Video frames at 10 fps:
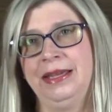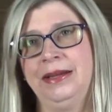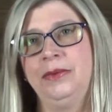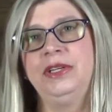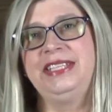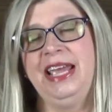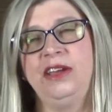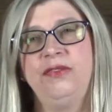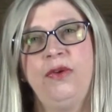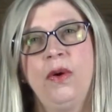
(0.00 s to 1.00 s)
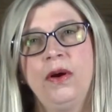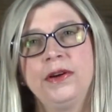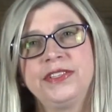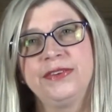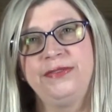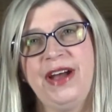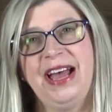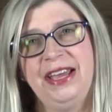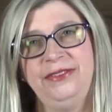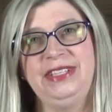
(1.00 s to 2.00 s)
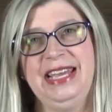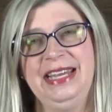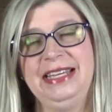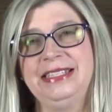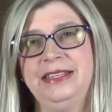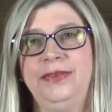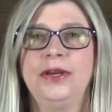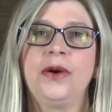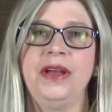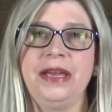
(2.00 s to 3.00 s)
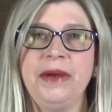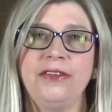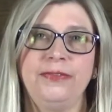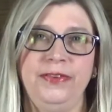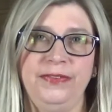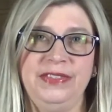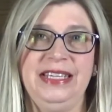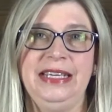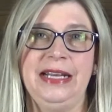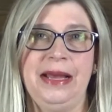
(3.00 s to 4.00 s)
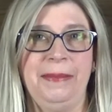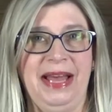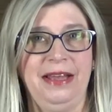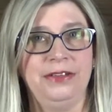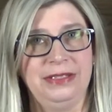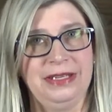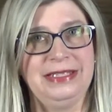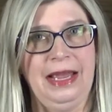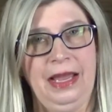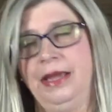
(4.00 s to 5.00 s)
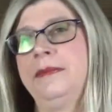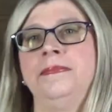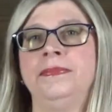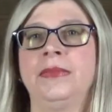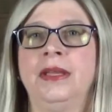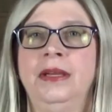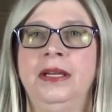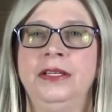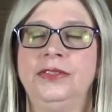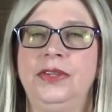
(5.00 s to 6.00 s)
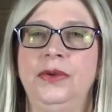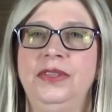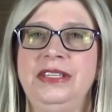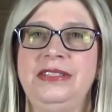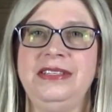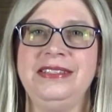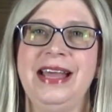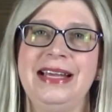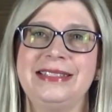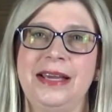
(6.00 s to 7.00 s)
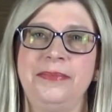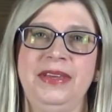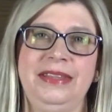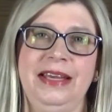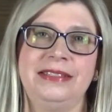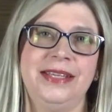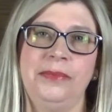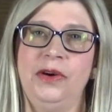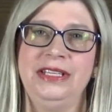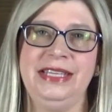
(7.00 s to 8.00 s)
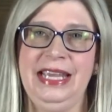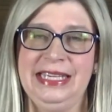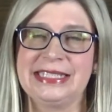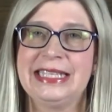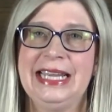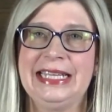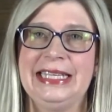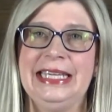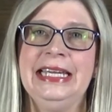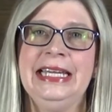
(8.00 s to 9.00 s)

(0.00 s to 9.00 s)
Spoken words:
would take 4 to 5 days if you're going about 15 miles a day. So this is not something that someone takes lightly.